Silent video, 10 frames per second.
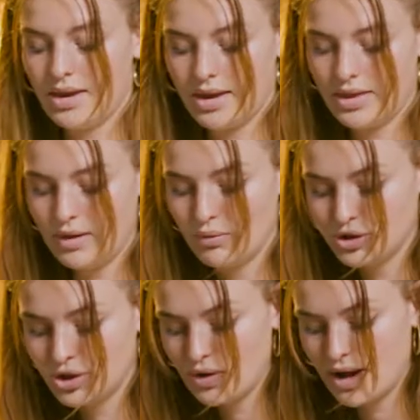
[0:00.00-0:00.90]
And then
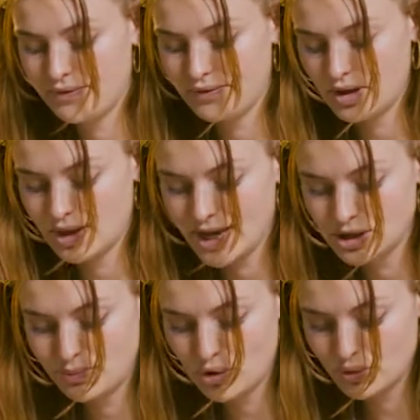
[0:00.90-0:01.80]
once you have a nice
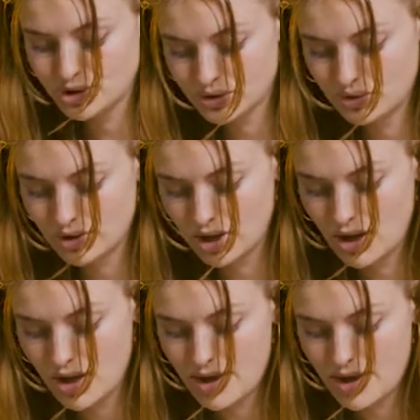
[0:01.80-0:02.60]
ball, we're just going to